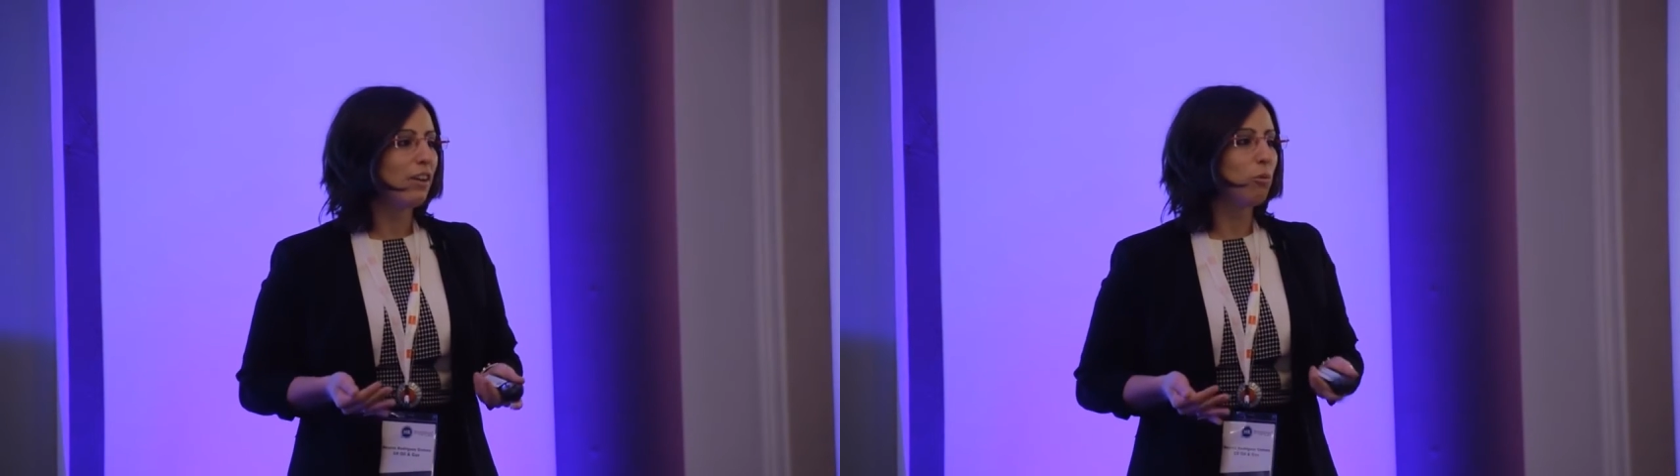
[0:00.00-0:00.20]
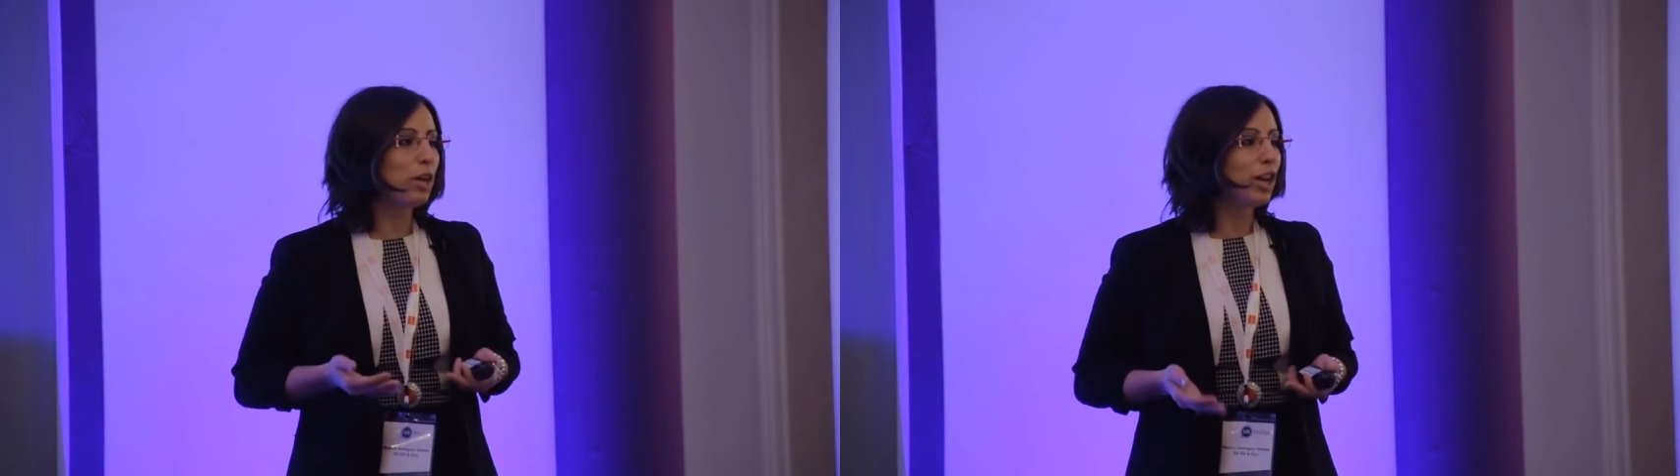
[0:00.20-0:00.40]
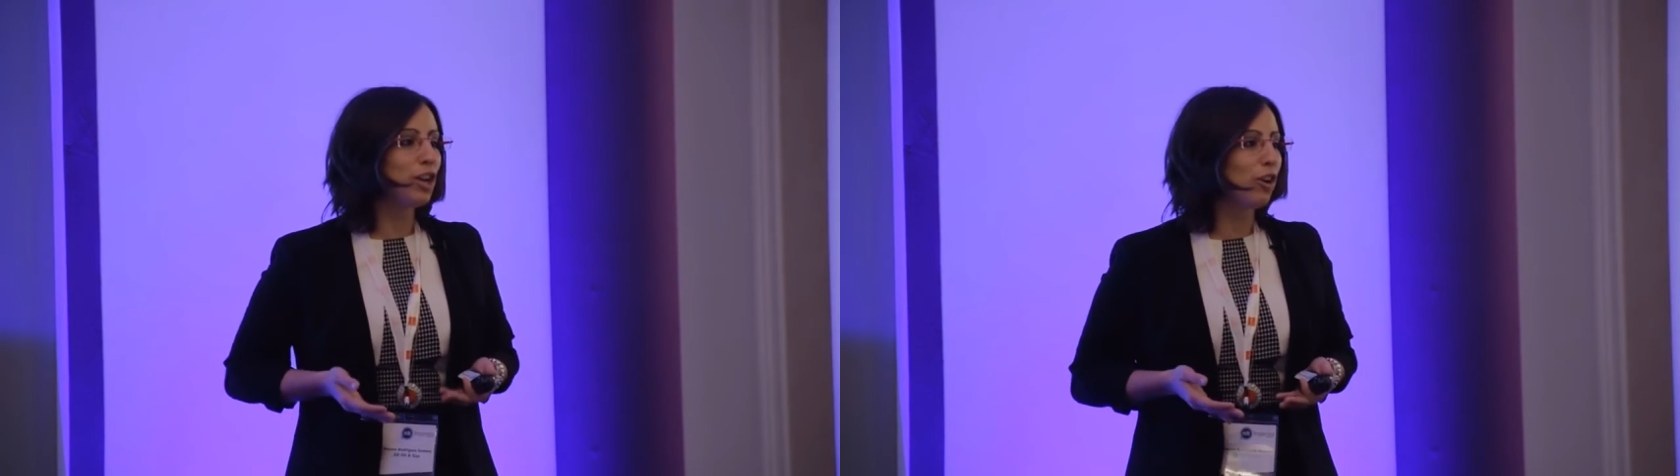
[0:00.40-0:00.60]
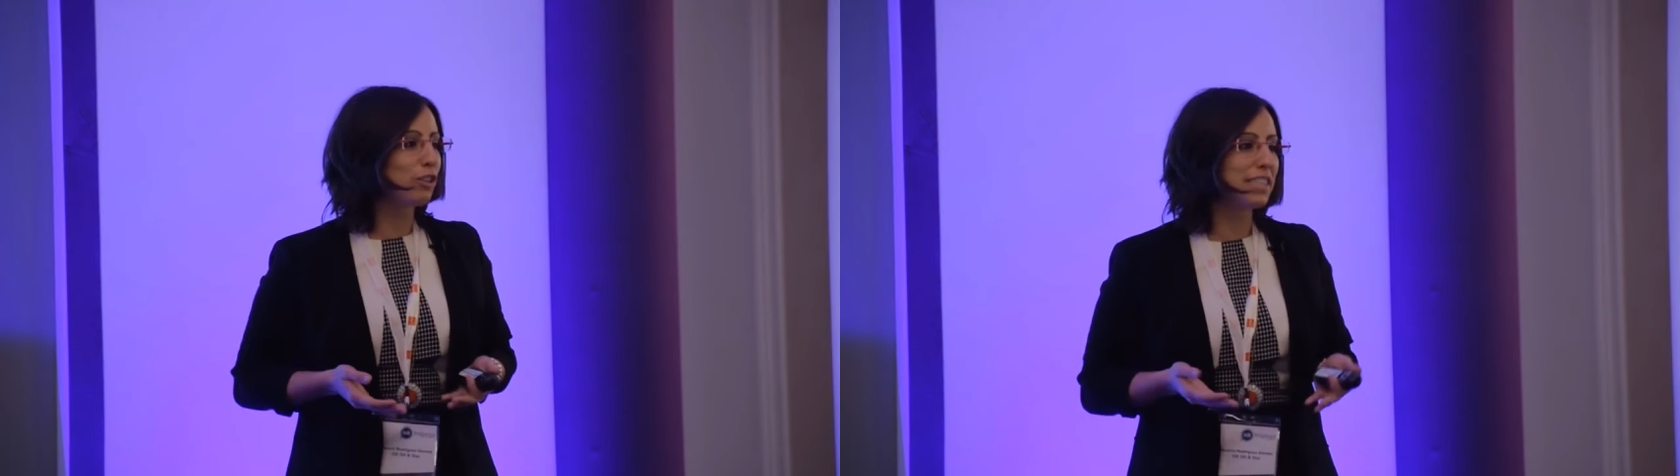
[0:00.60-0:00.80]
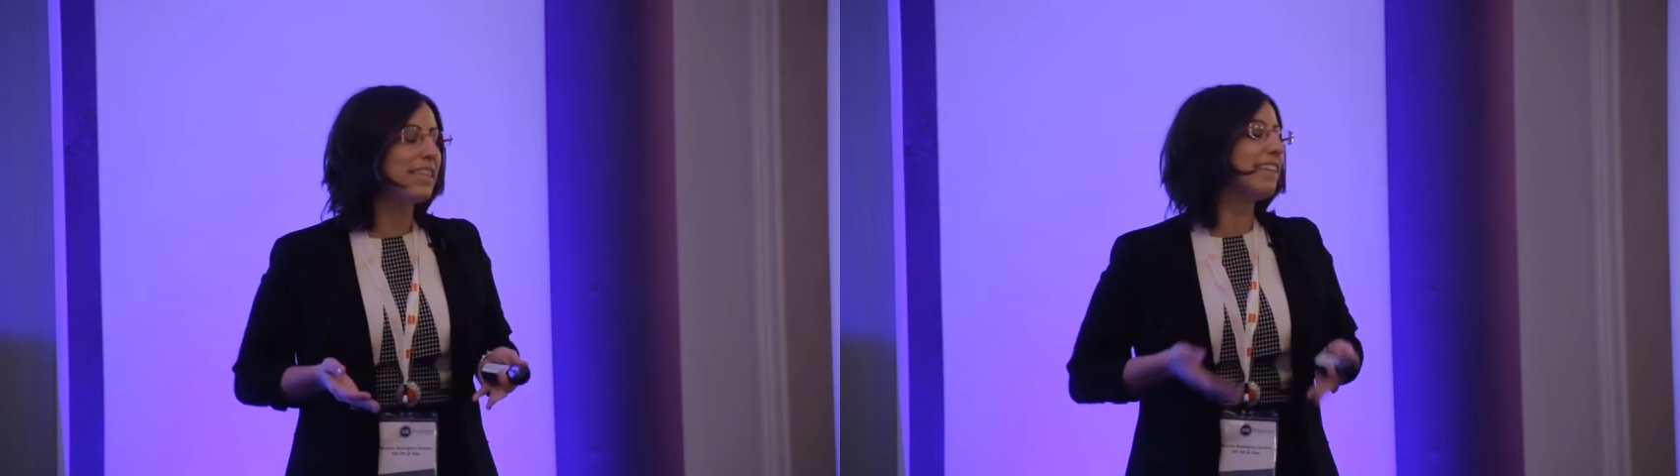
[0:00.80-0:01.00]
We are
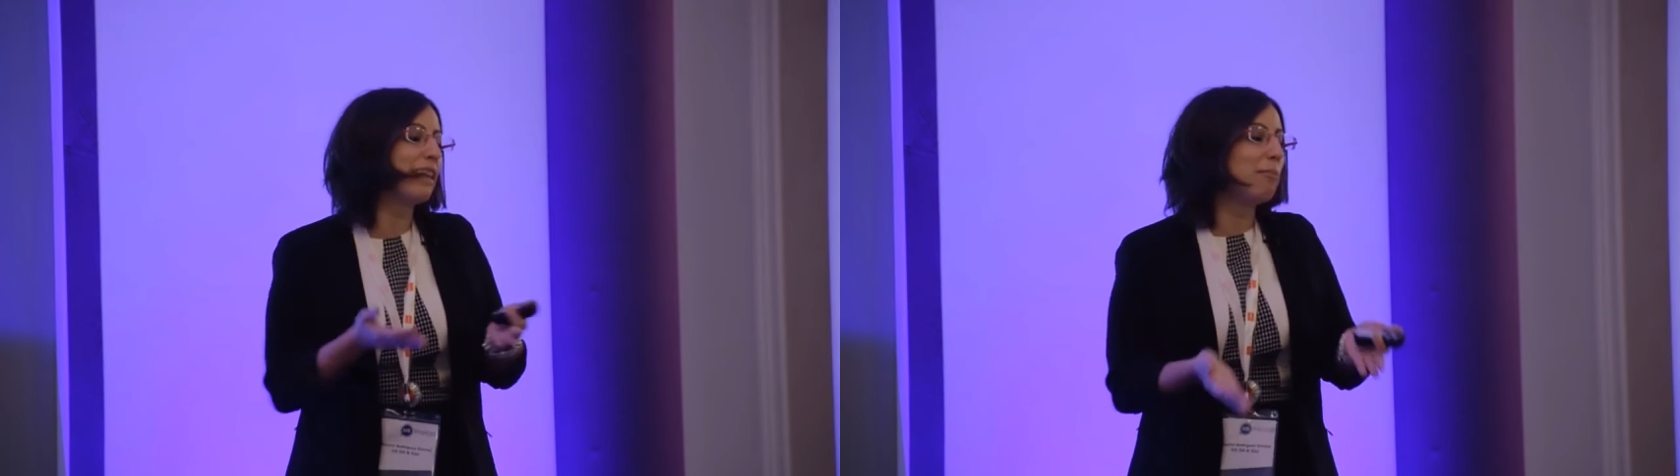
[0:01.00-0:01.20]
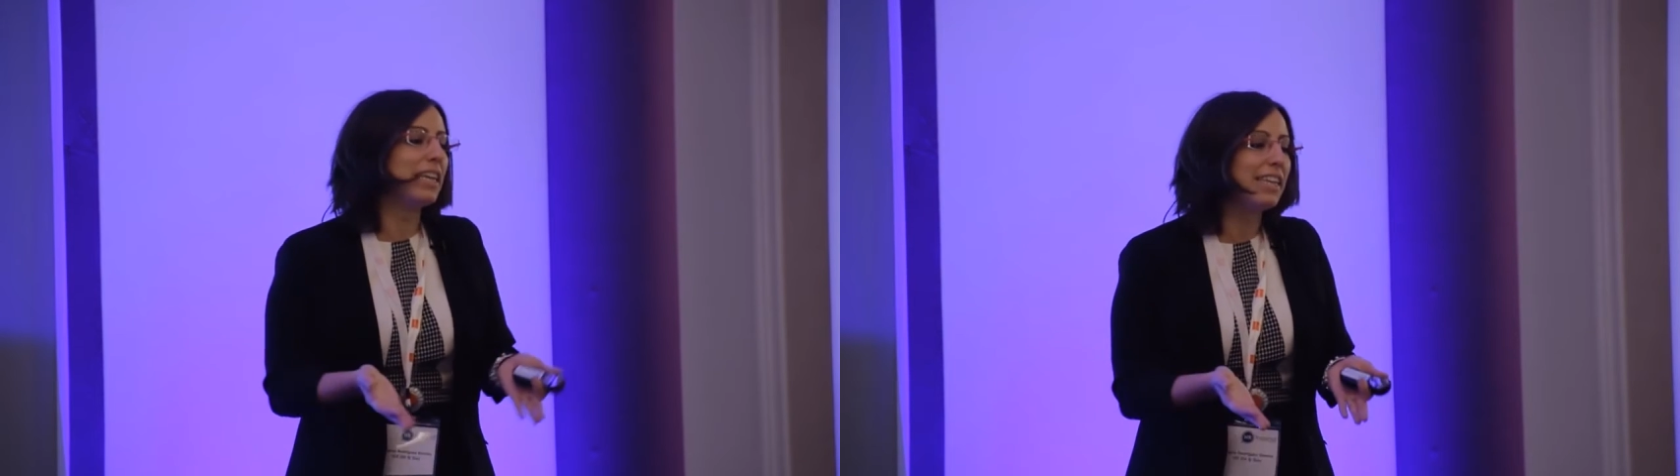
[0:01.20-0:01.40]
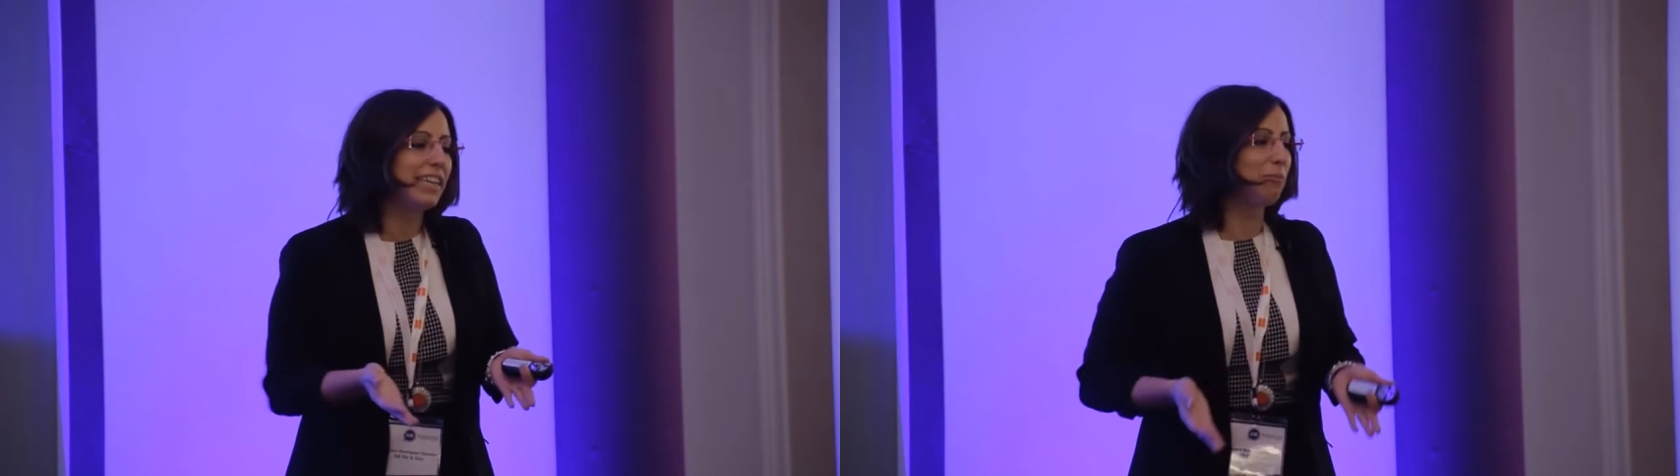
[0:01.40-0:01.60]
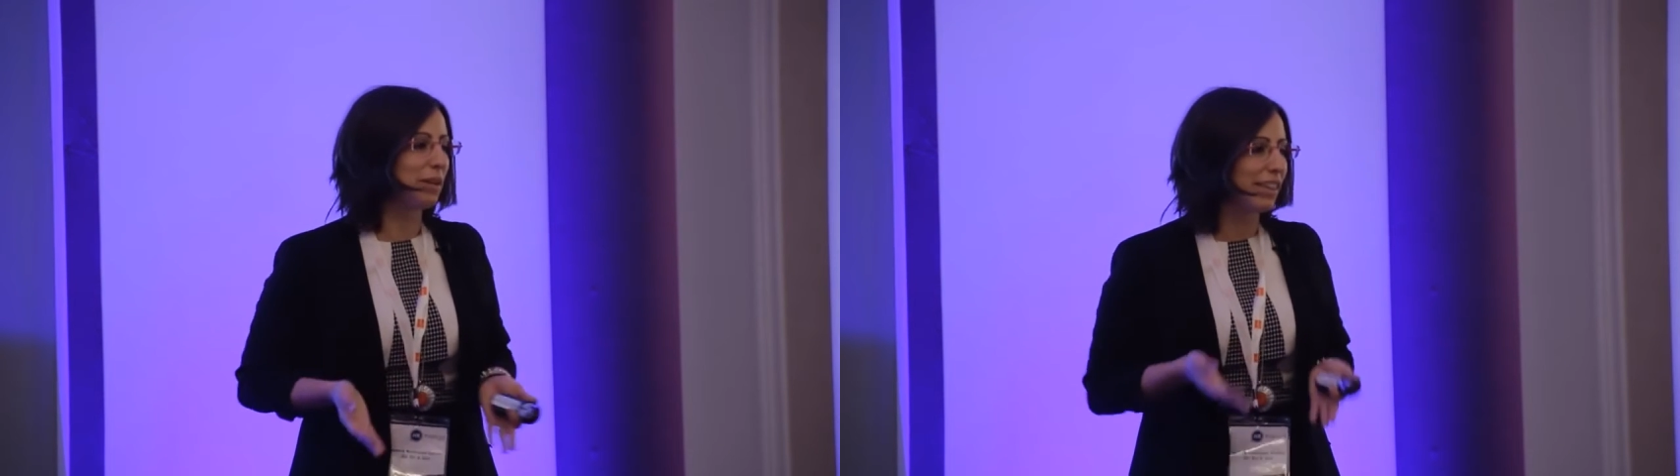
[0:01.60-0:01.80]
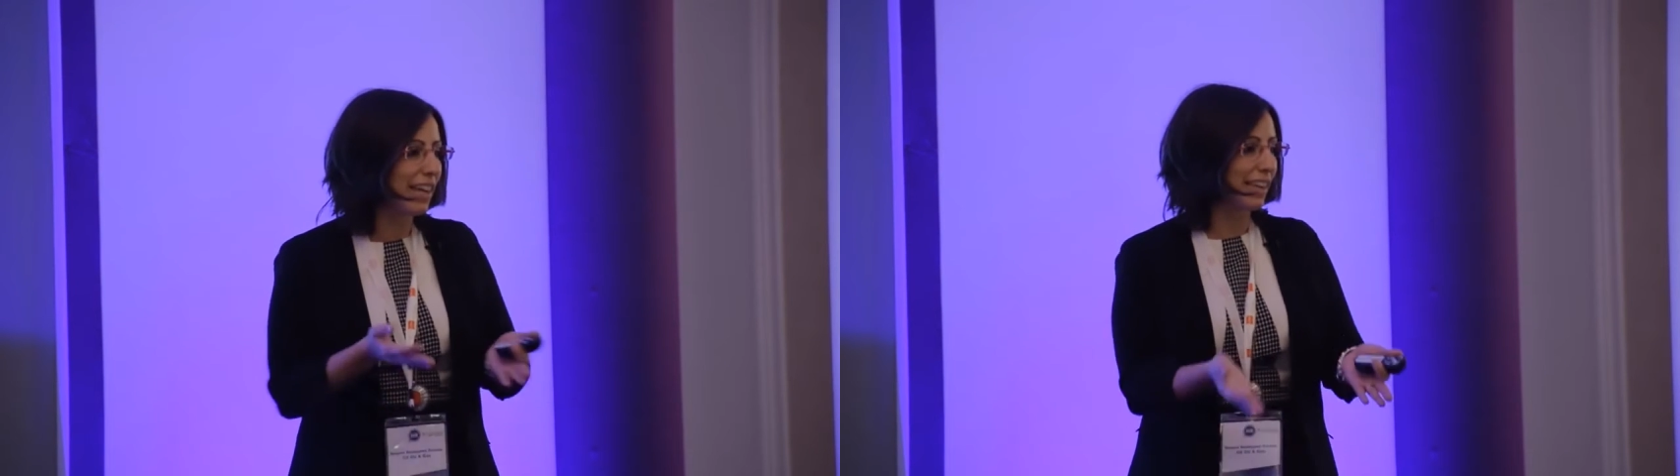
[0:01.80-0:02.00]
not seeing them leading
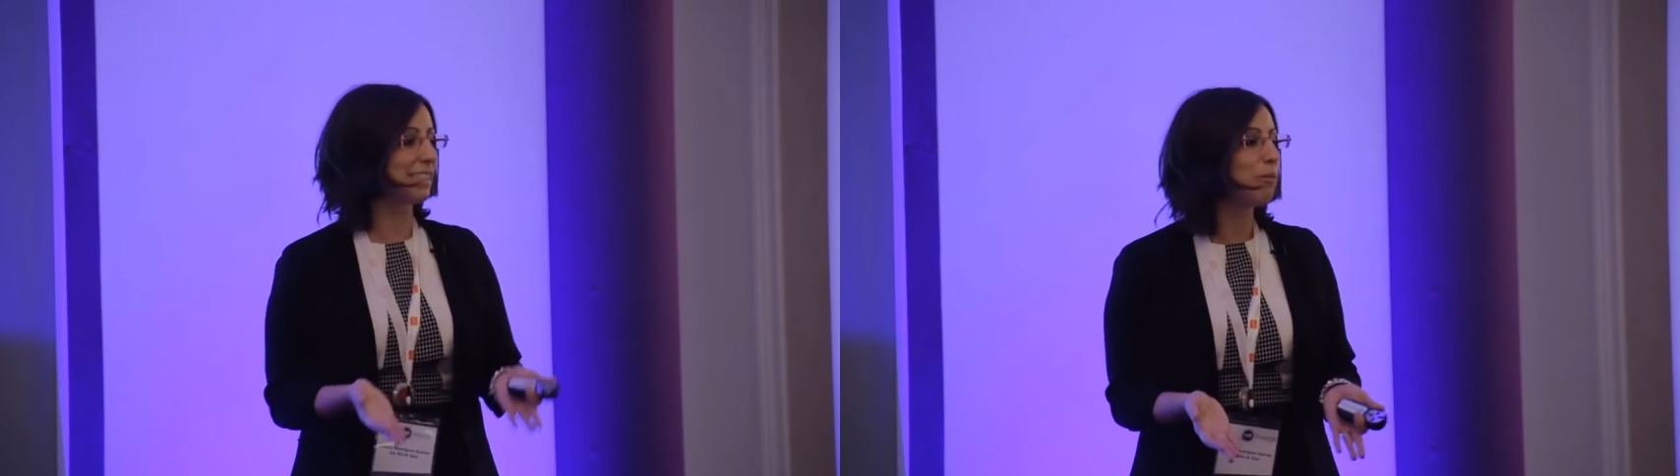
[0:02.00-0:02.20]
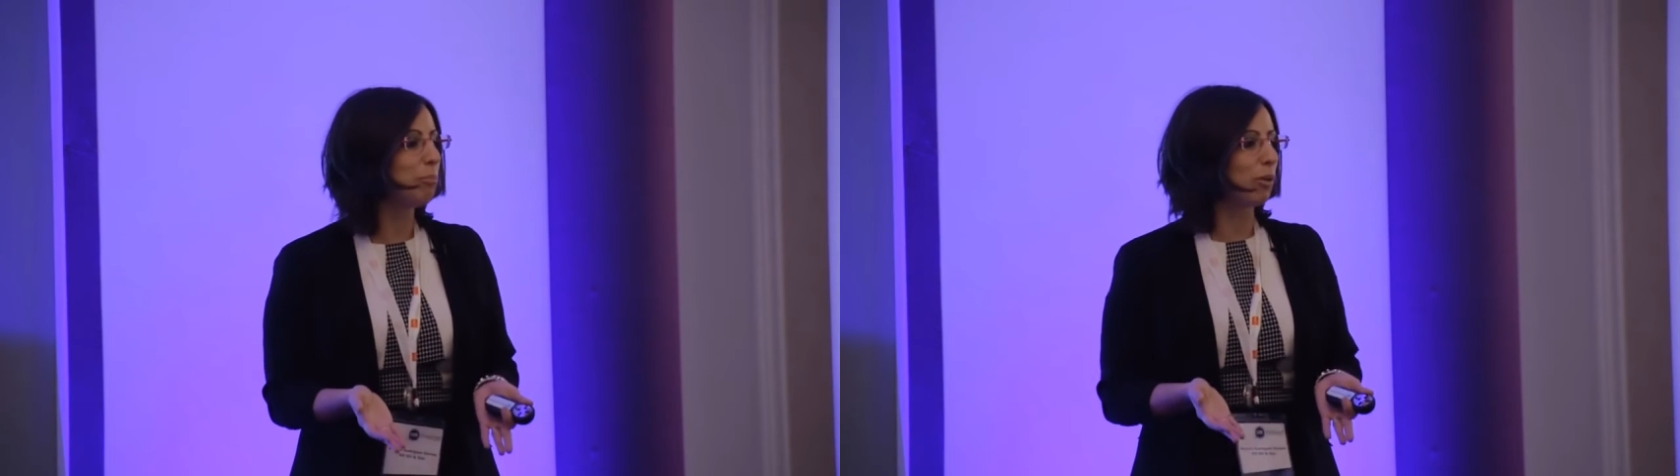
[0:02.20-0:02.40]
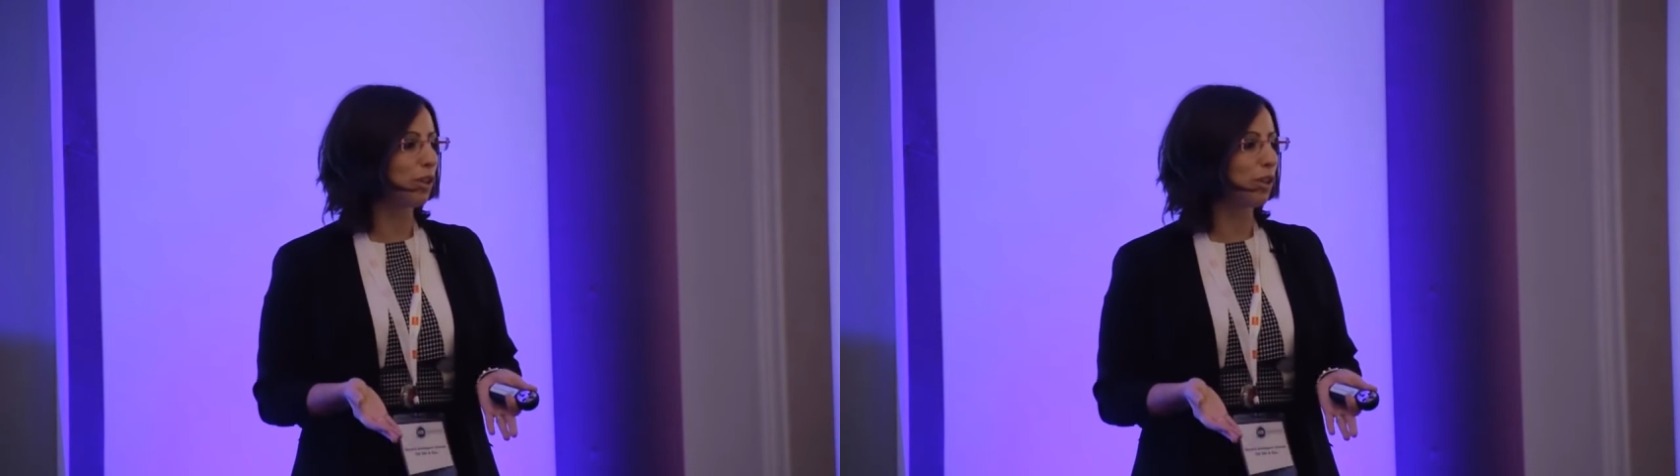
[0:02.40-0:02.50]
with that example